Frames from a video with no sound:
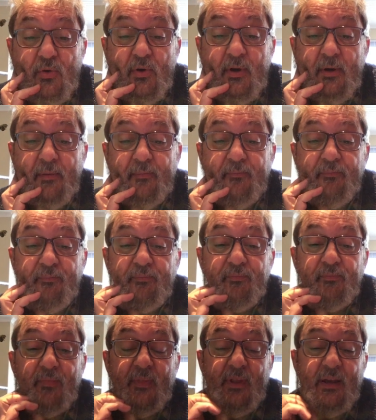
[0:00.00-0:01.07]
Along
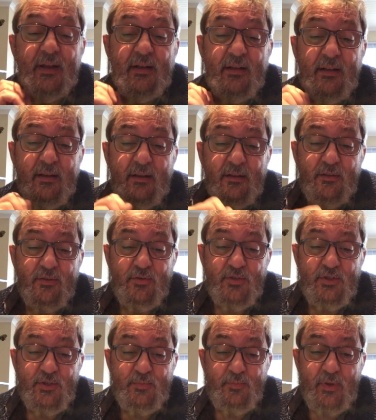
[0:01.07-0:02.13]
a neural
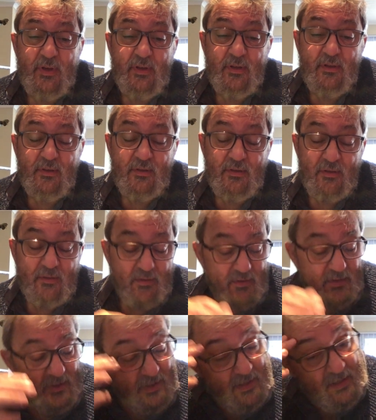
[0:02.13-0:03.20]
pathway,
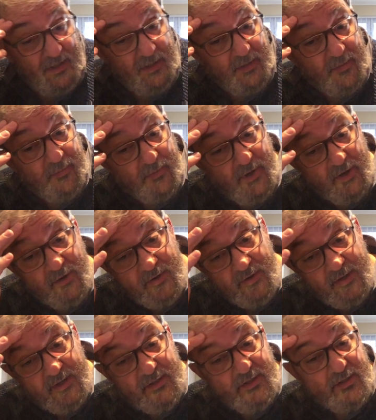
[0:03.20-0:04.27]
there will be
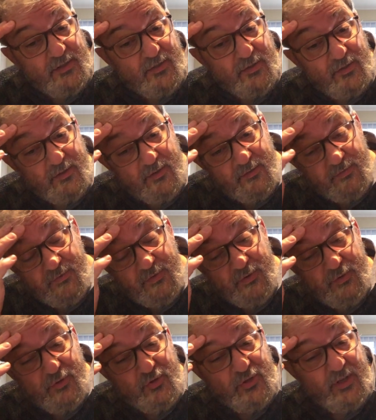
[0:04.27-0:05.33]
an
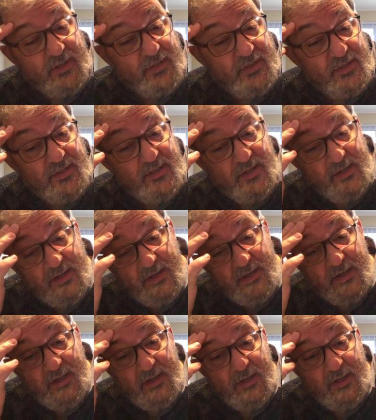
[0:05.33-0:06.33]
electrical signal,